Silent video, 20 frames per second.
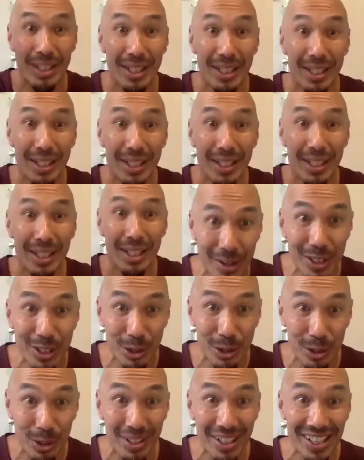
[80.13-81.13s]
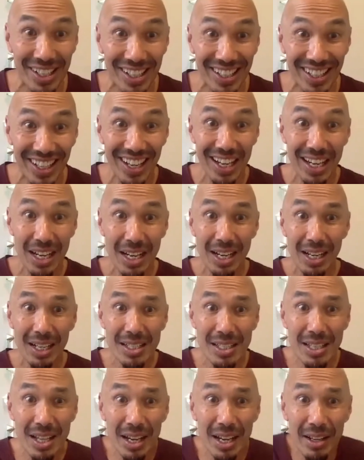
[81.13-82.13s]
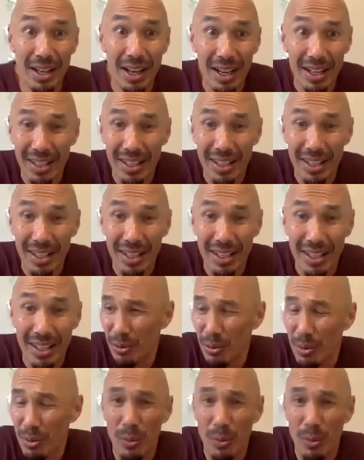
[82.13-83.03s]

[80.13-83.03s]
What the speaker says: I'm thinking about eternity. Because I